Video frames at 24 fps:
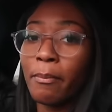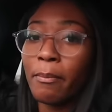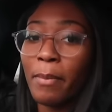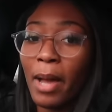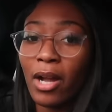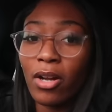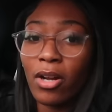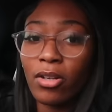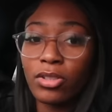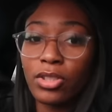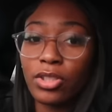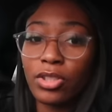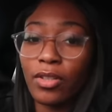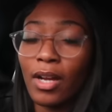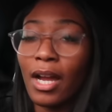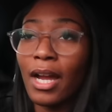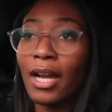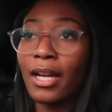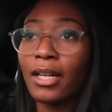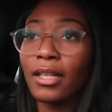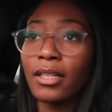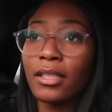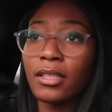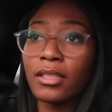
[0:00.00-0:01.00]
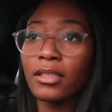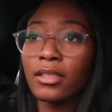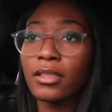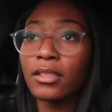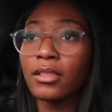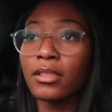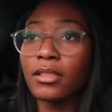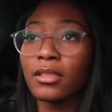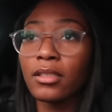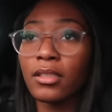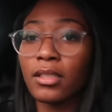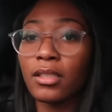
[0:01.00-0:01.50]
back on track.
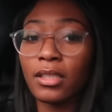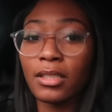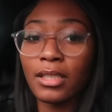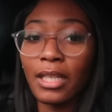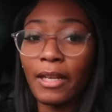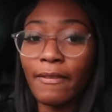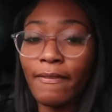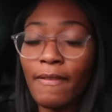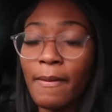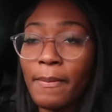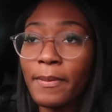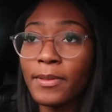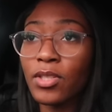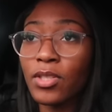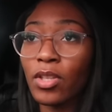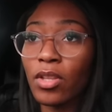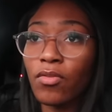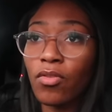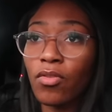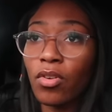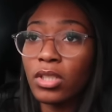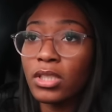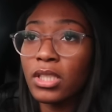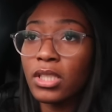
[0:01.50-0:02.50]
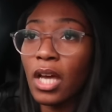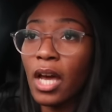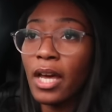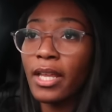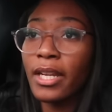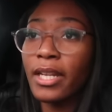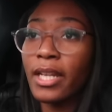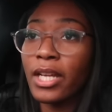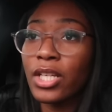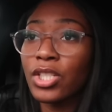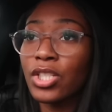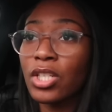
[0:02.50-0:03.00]
Because I flipped into the wrong
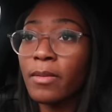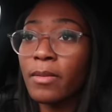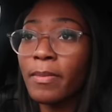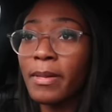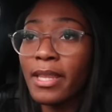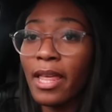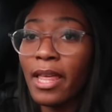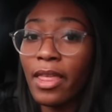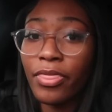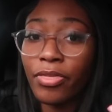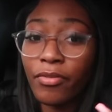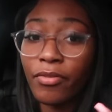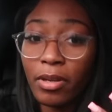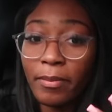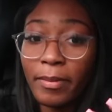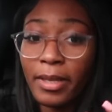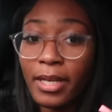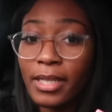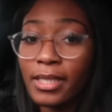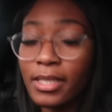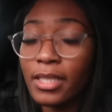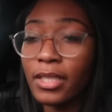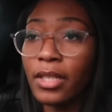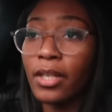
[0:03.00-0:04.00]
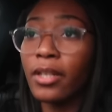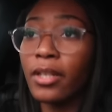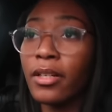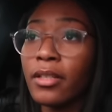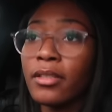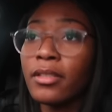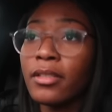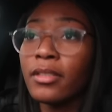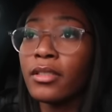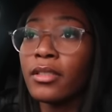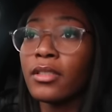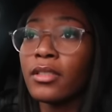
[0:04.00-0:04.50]
turn and I should have been there 3 minutes ago.
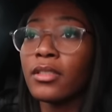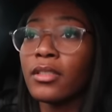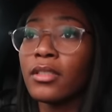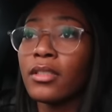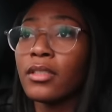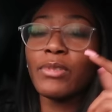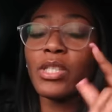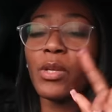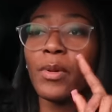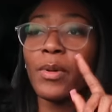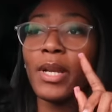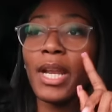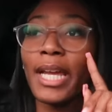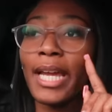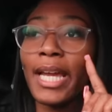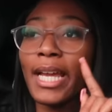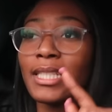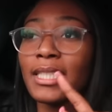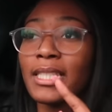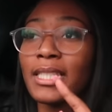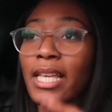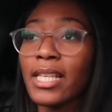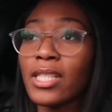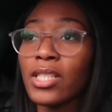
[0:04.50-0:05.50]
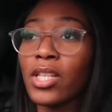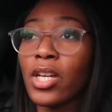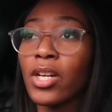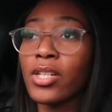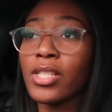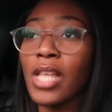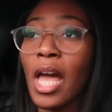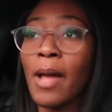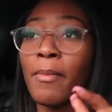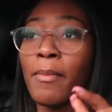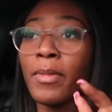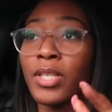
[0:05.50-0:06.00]
So when I get to
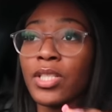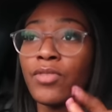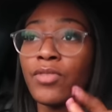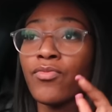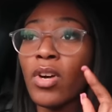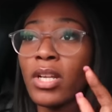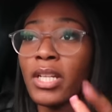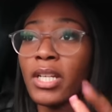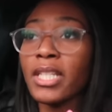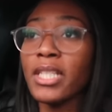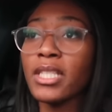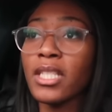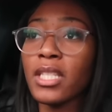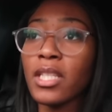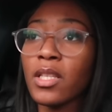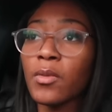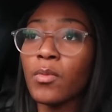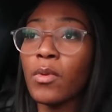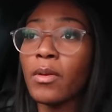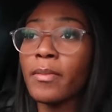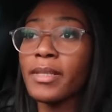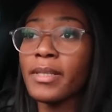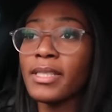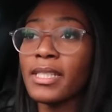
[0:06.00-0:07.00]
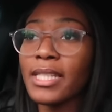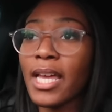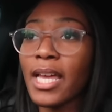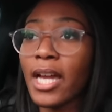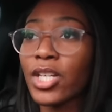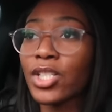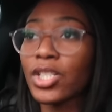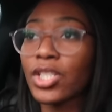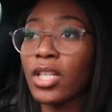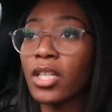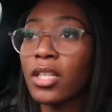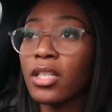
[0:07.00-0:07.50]
Tesco's, I'm actually running to the women's
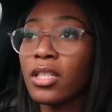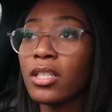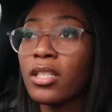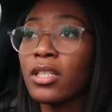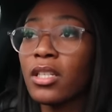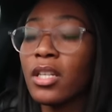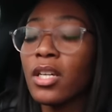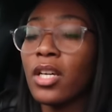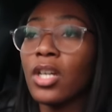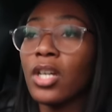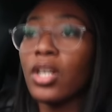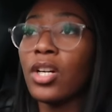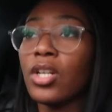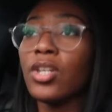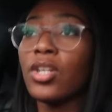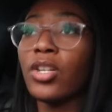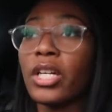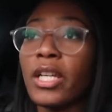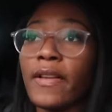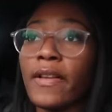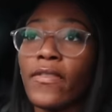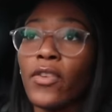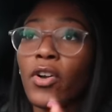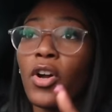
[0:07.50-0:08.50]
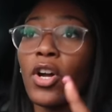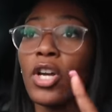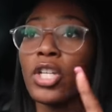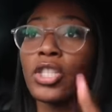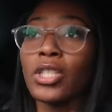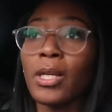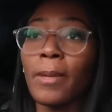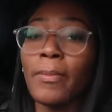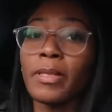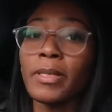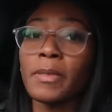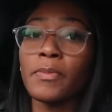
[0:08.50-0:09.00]
section looking if I got a
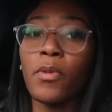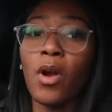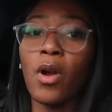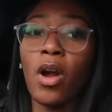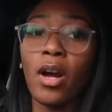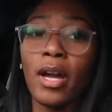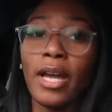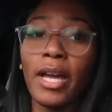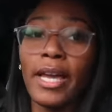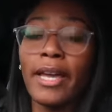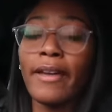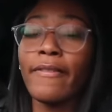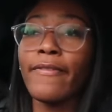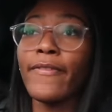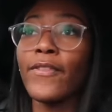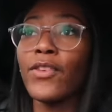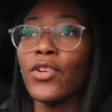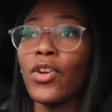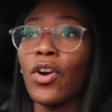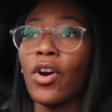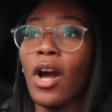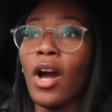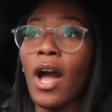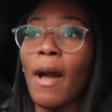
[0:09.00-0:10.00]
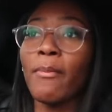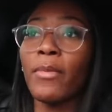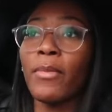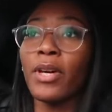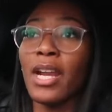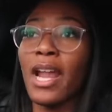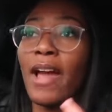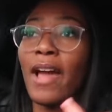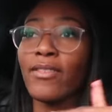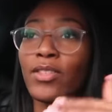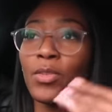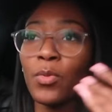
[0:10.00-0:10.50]
strapless bra. If not, I'm
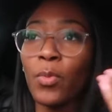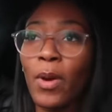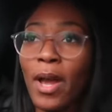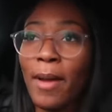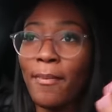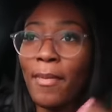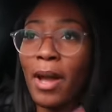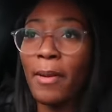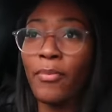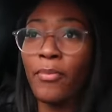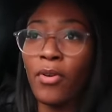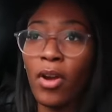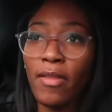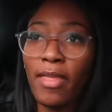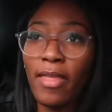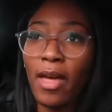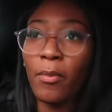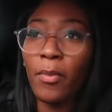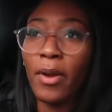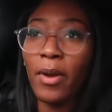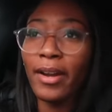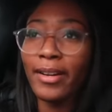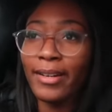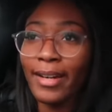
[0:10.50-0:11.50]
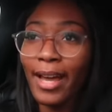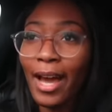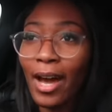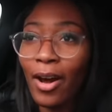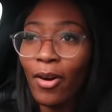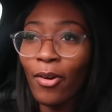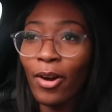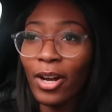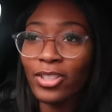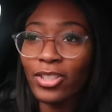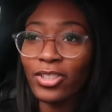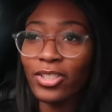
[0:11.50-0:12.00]
gonna have to wear my bra that I'm wearing
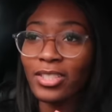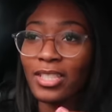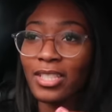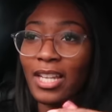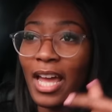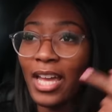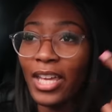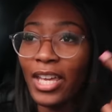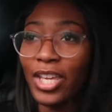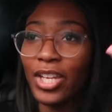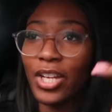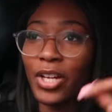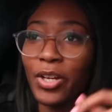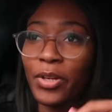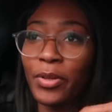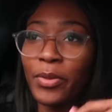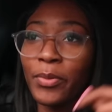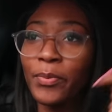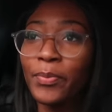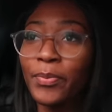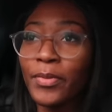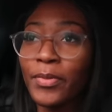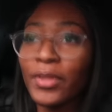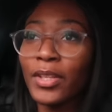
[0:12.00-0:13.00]
now and just like, you know,